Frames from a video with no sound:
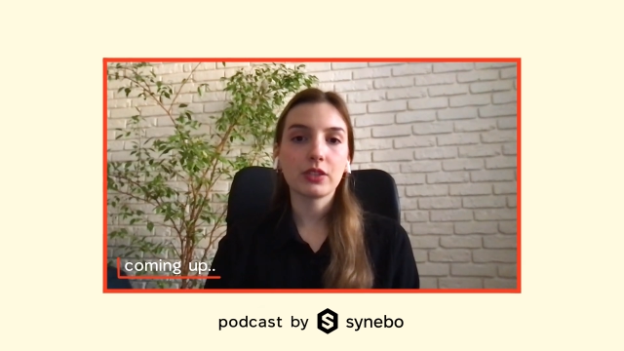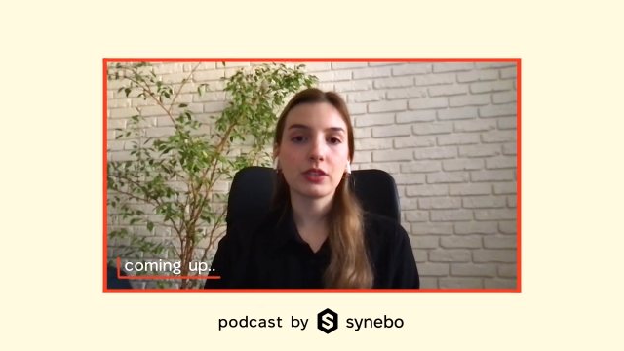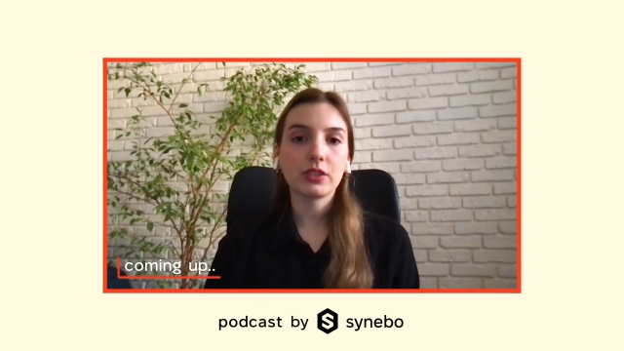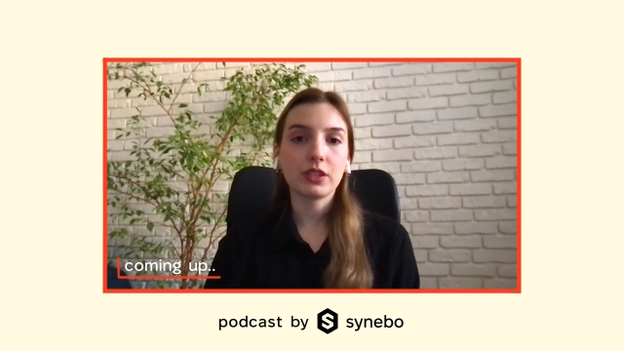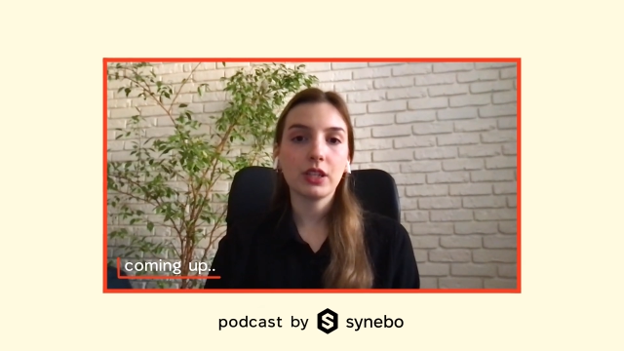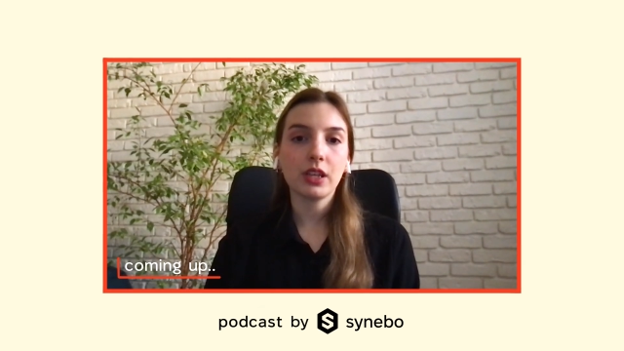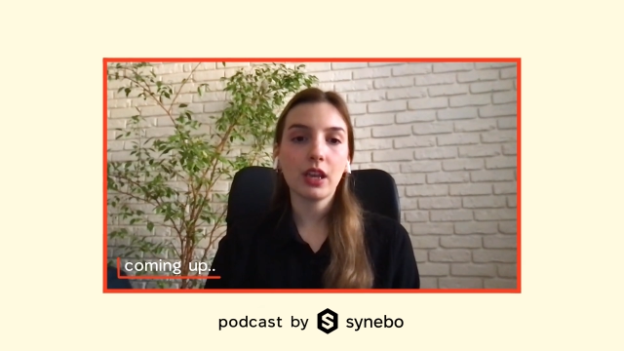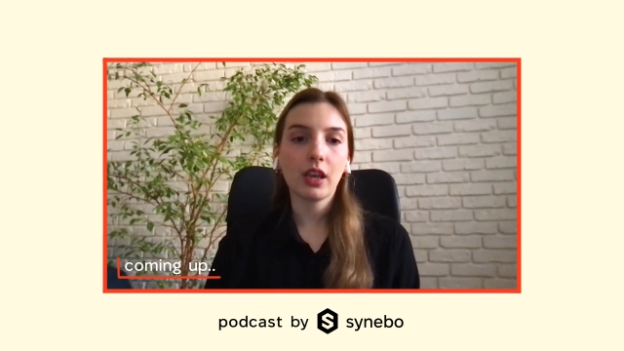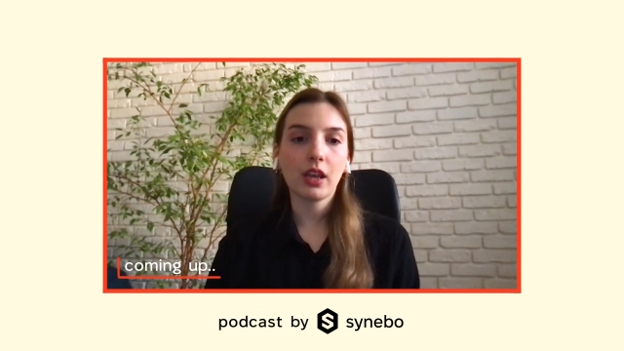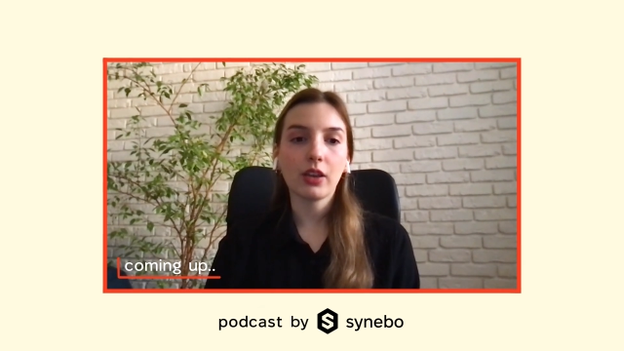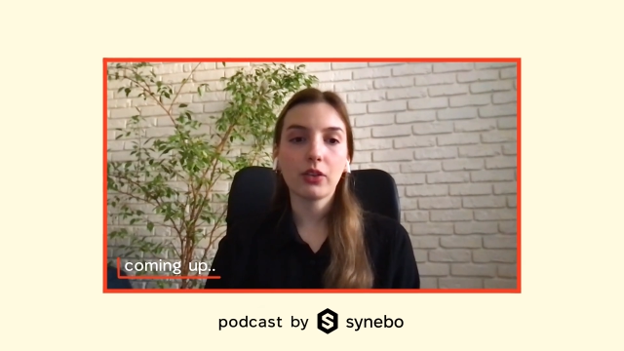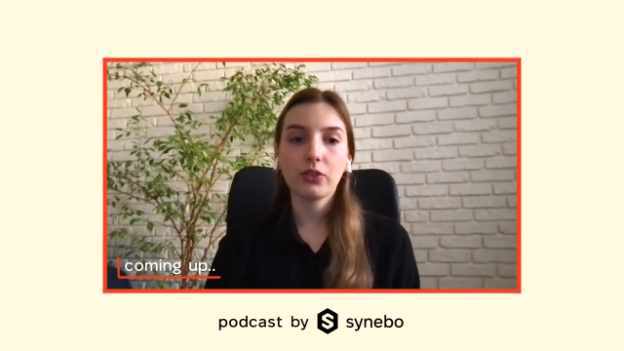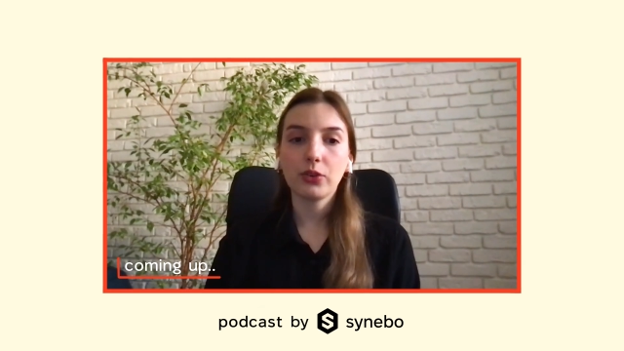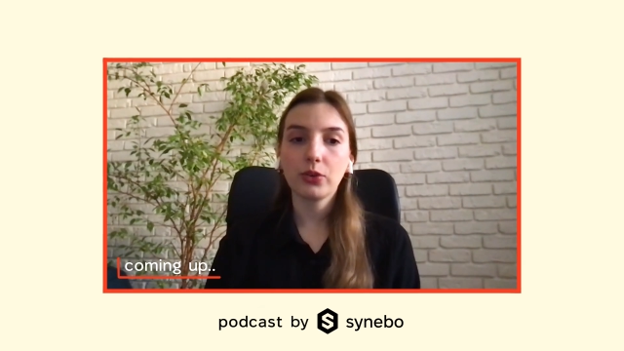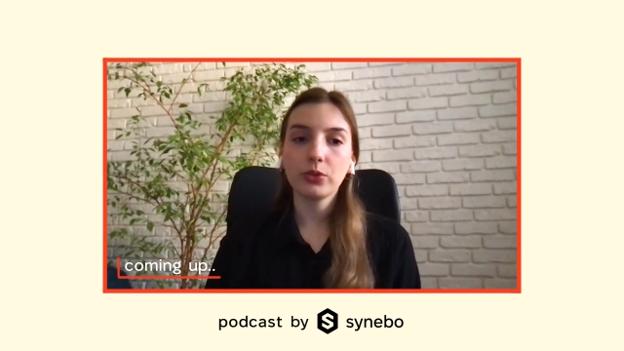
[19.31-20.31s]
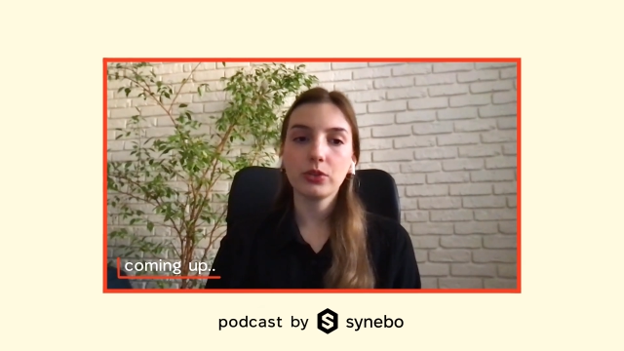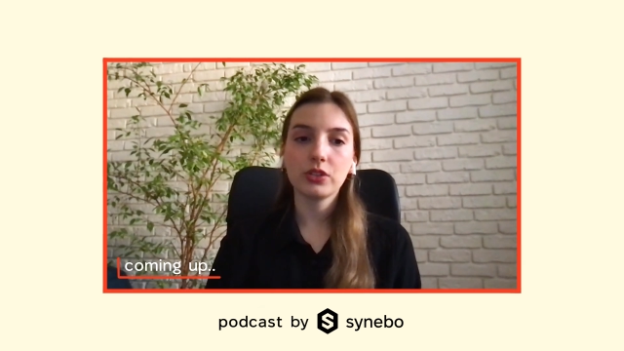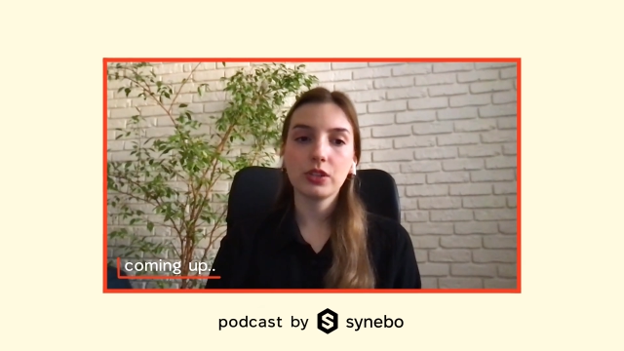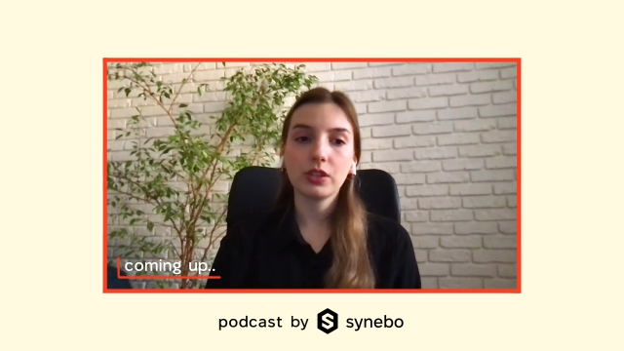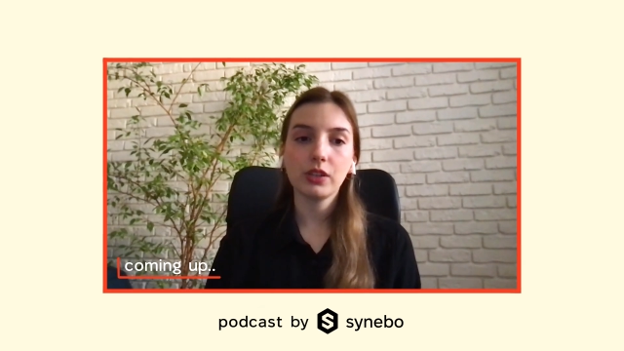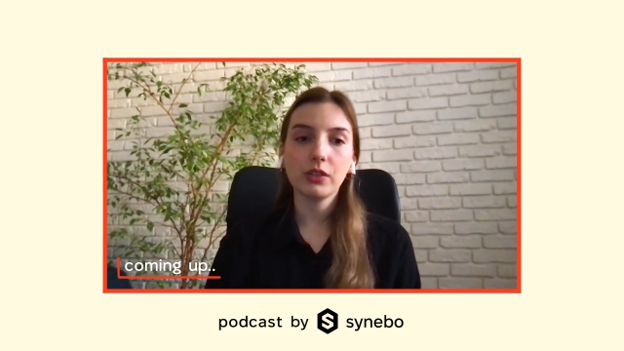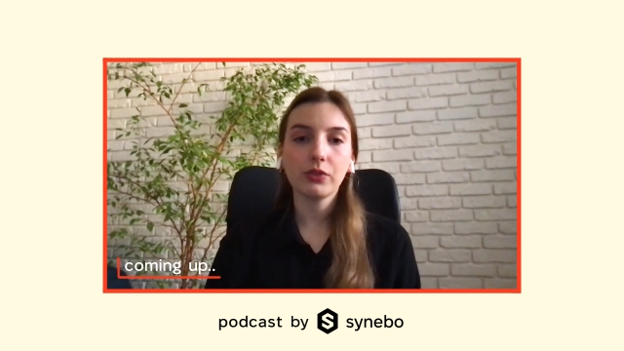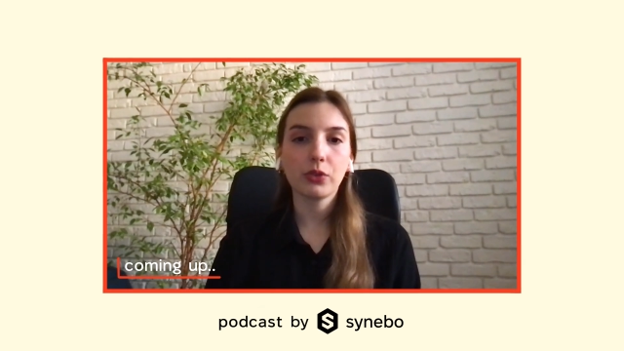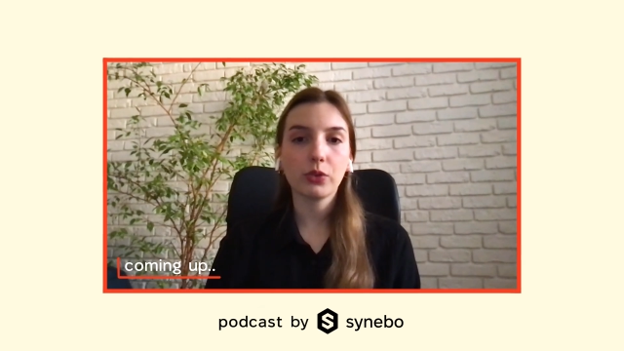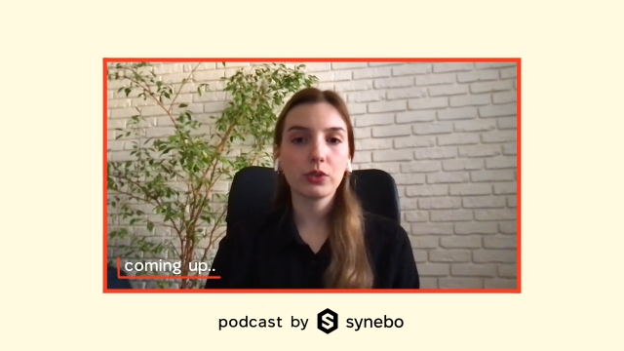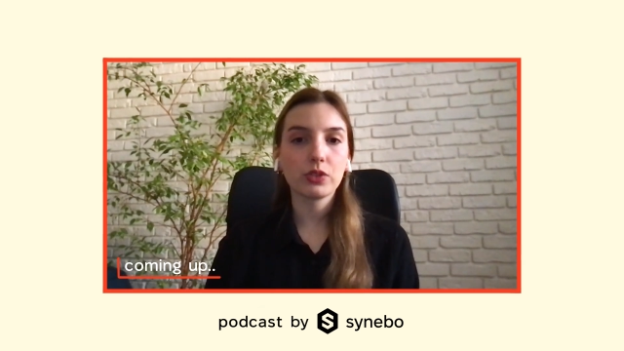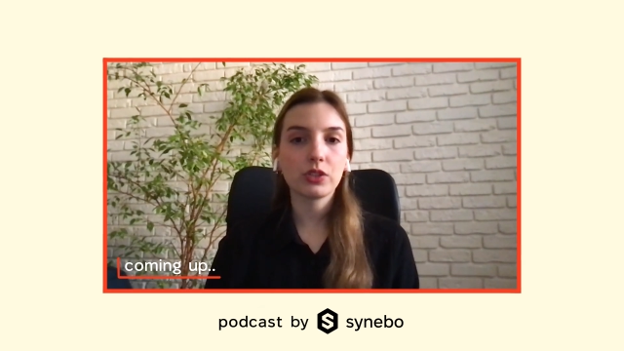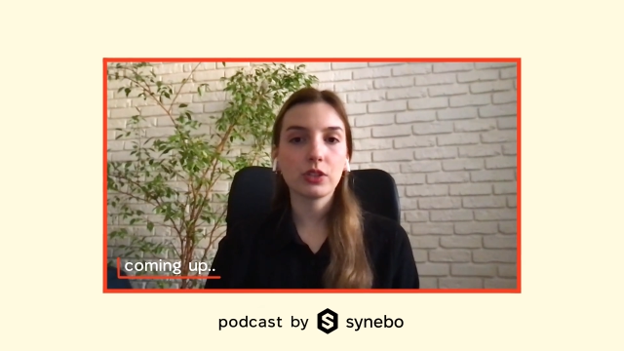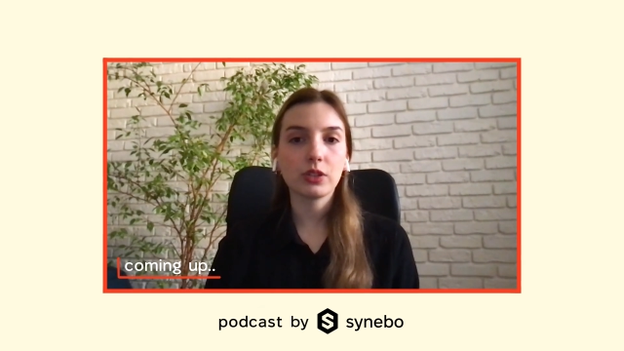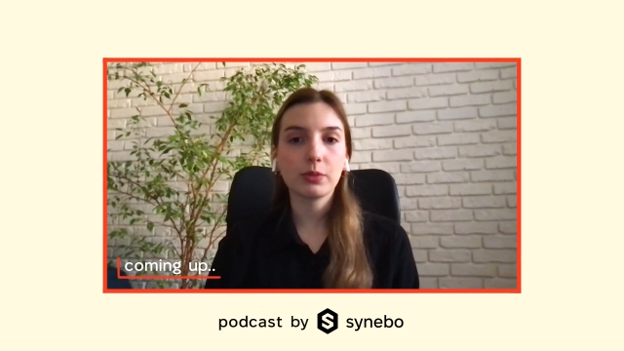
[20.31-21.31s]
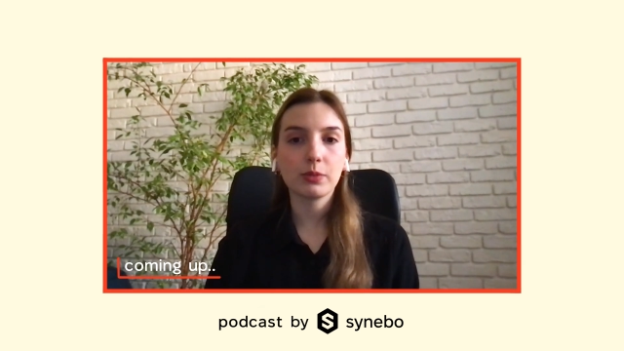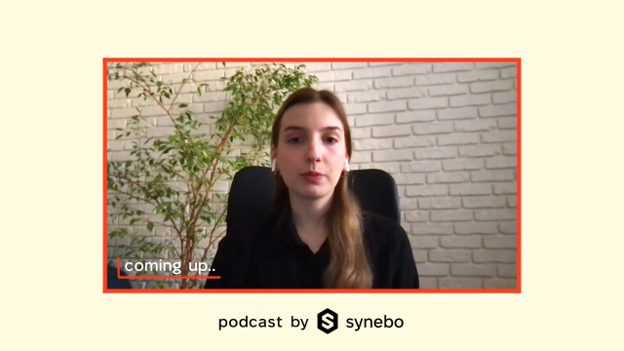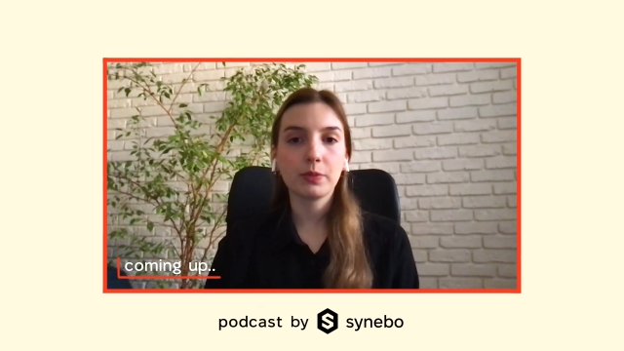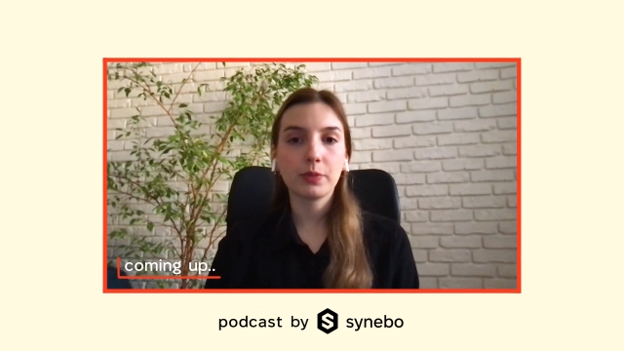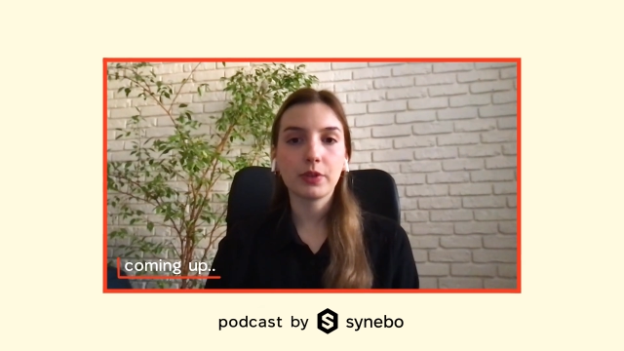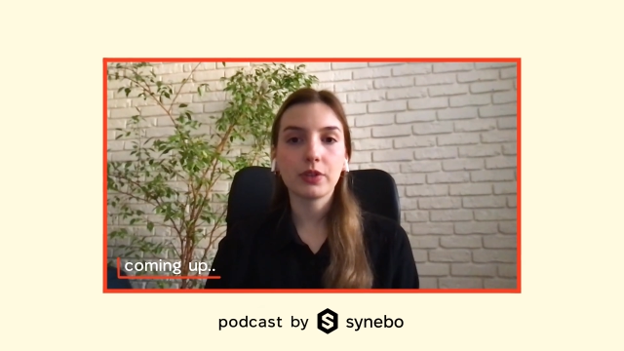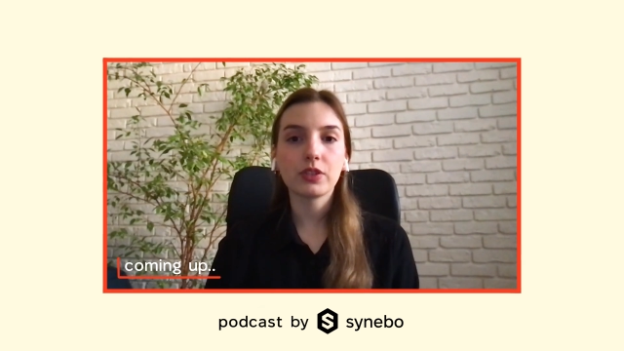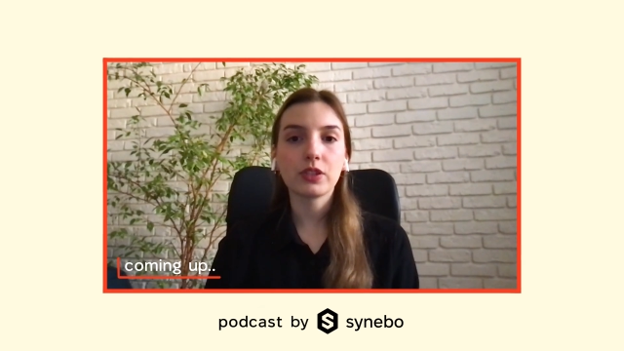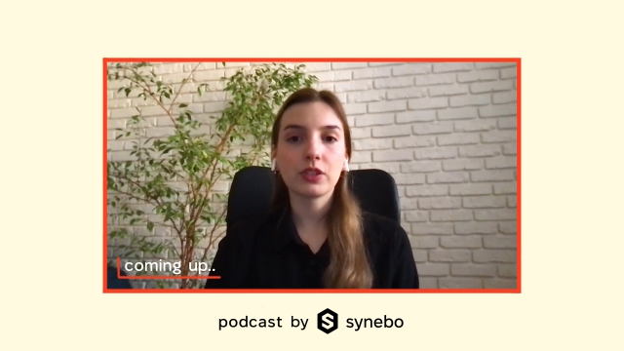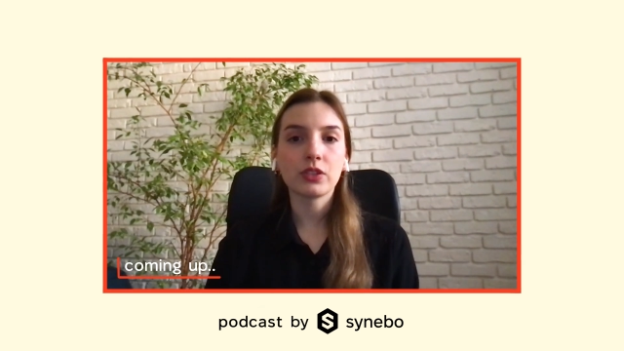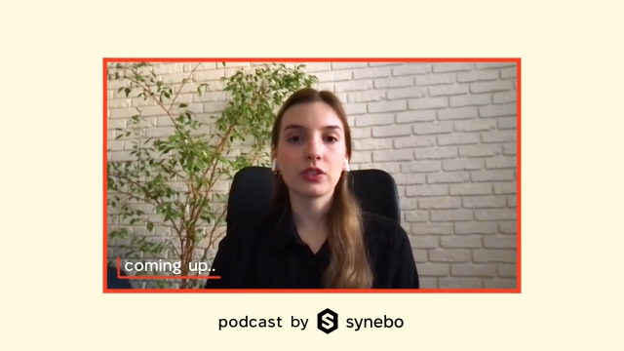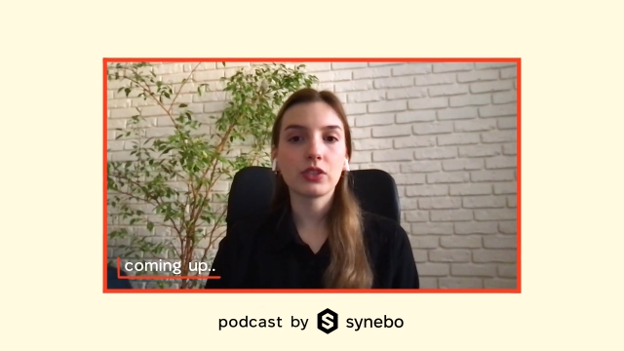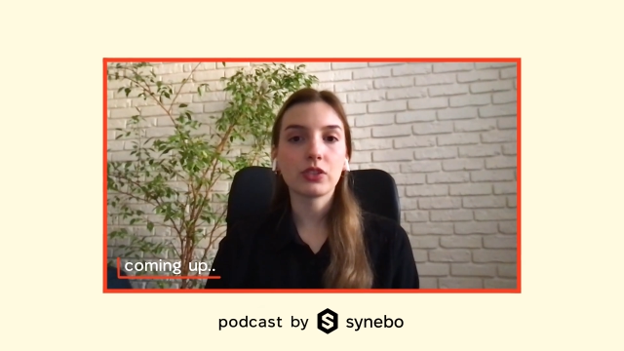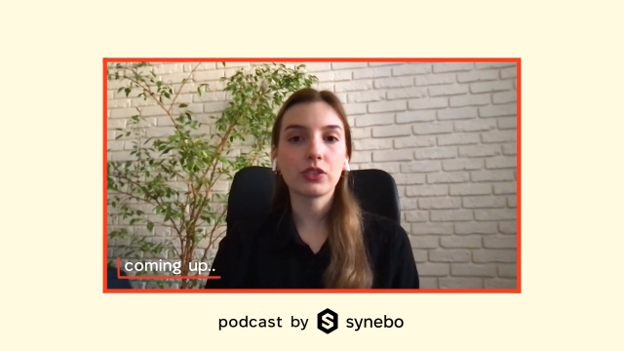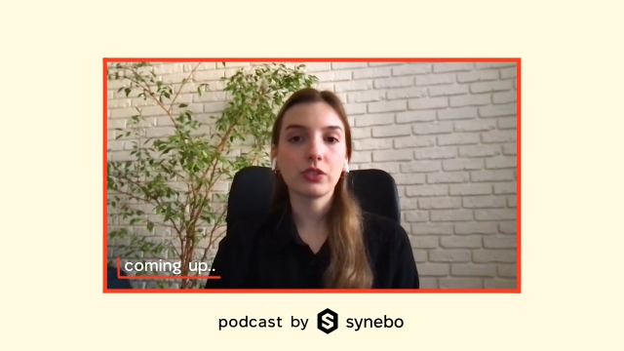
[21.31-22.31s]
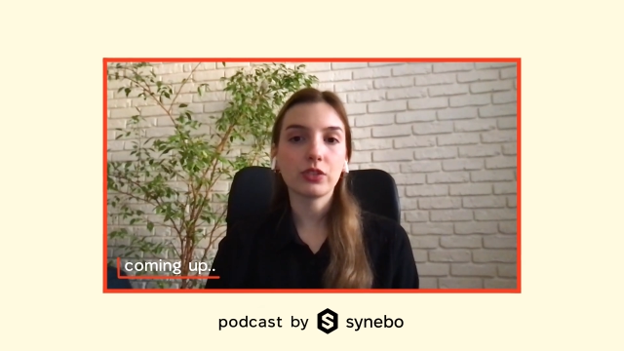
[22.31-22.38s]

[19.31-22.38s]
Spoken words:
see a 30-40%